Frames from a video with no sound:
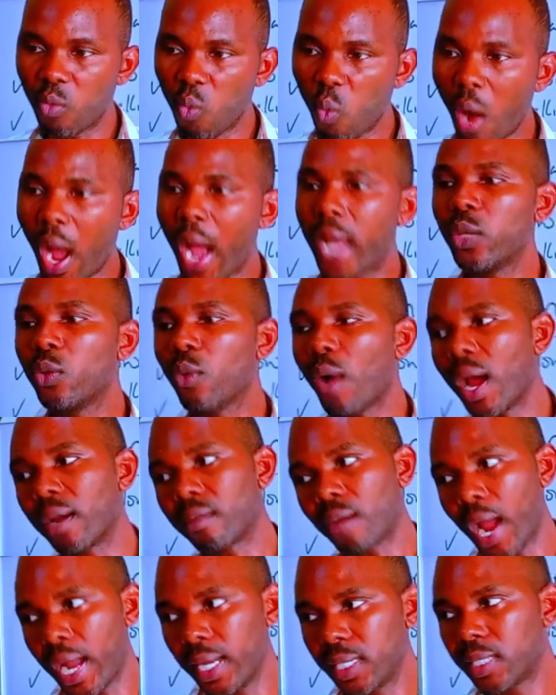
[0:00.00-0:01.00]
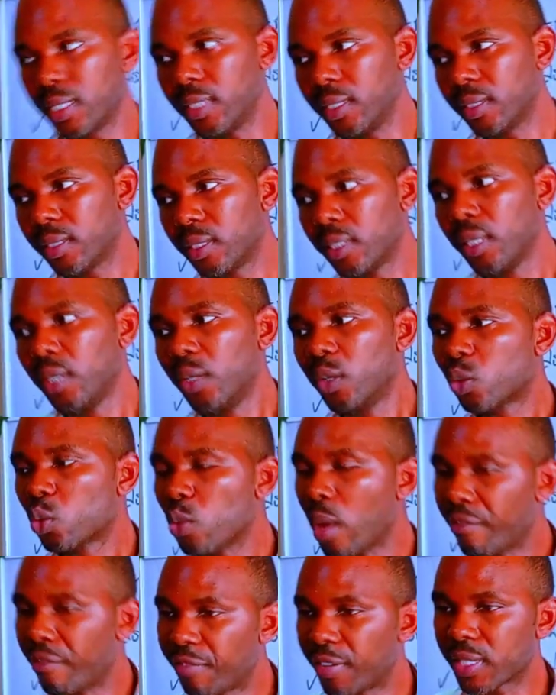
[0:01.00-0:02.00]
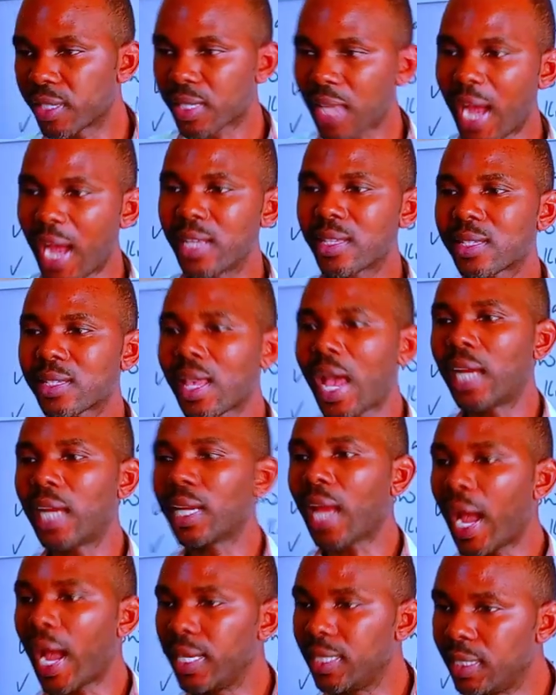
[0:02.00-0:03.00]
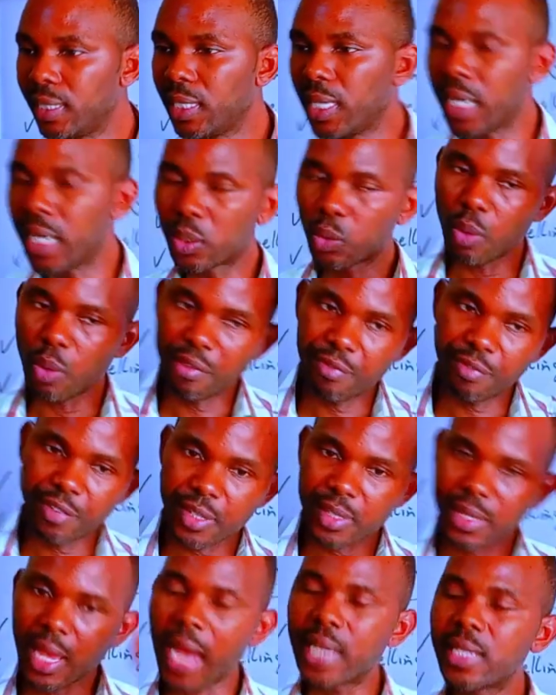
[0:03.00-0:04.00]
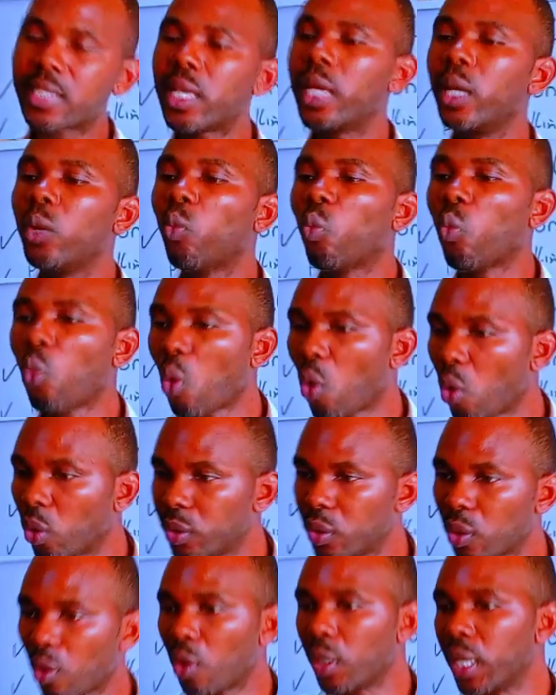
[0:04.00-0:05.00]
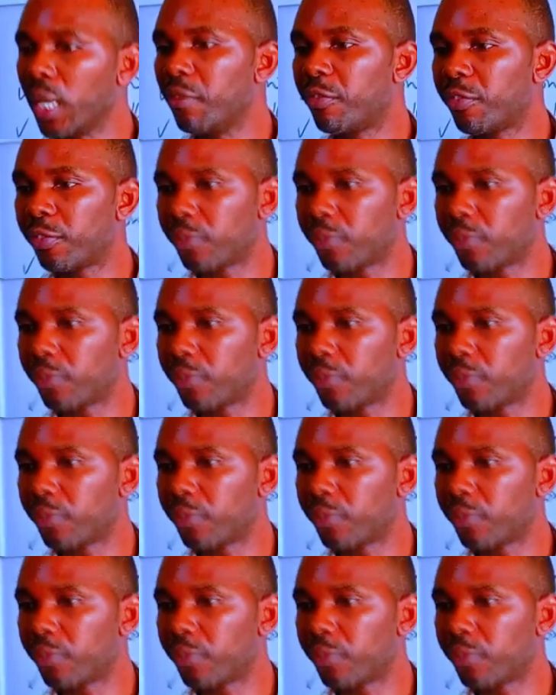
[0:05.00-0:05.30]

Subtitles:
while you are writing, to emphasize an idea, to emphasize a word or a